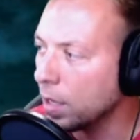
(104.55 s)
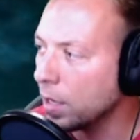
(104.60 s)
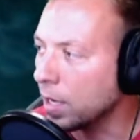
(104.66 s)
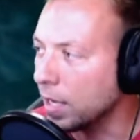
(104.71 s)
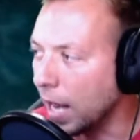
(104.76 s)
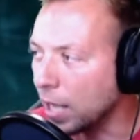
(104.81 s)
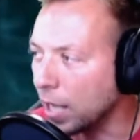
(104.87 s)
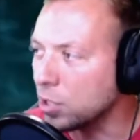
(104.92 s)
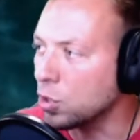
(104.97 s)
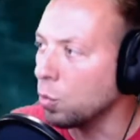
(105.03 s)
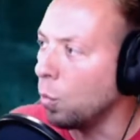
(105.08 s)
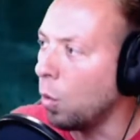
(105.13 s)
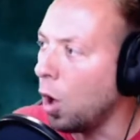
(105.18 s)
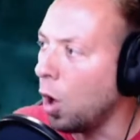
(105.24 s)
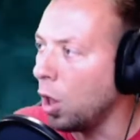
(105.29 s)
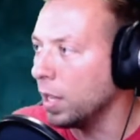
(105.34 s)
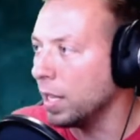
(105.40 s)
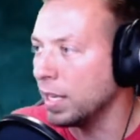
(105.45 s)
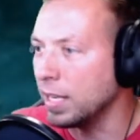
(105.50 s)
connect your
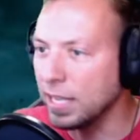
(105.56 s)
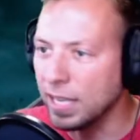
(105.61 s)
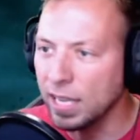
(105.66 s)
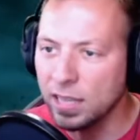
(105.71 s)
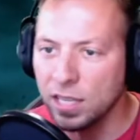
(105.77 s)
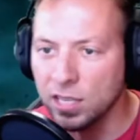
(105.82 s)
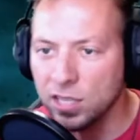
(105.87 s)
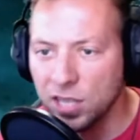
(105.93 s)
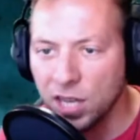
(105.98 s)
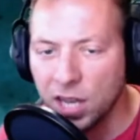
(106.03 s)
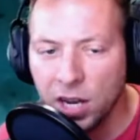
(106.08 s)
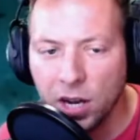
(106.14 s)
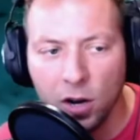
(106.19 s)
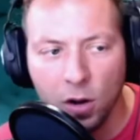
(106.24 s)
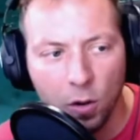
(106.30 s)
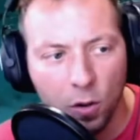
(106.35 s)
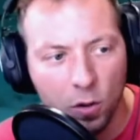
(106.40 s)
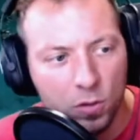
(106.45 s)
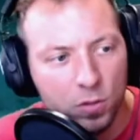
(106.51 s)
wallet and get this
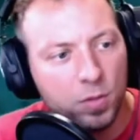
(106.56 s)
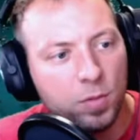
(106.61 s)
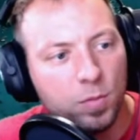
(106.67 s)
here, or